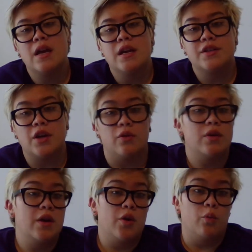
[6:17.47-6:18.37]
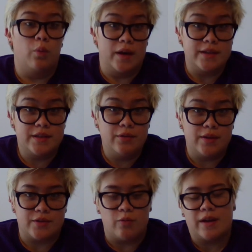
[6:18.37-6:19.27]
So, what is due
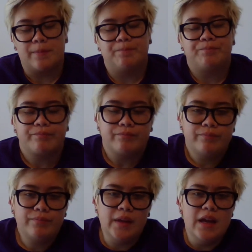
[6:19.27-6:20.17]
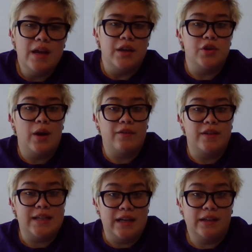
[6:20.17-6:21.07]
this week? You have
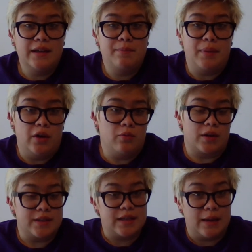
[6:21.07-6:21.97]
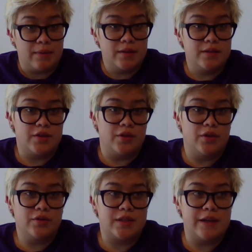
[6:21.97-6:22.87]
a daily bell work assignment. So
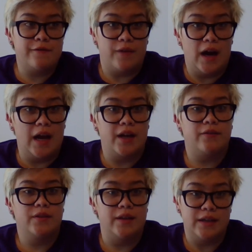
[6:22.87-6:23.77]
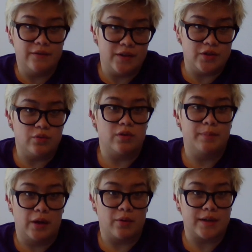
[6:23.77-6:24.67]
you'll see 5 individual
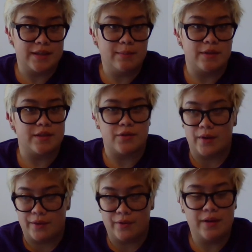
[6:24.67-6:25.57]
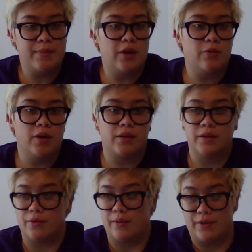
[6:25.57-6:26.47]
bell work assignments. 3:30 bell work,
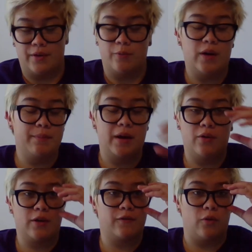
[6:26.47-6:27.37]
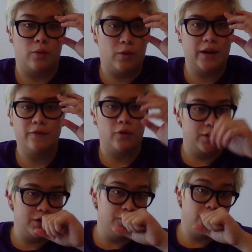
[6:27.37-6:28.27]
3:31 bell work, 4:1,
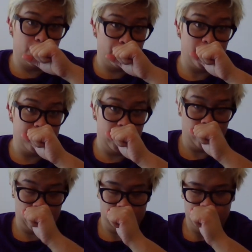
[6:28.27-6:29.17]
4:2, 4:3 bell work.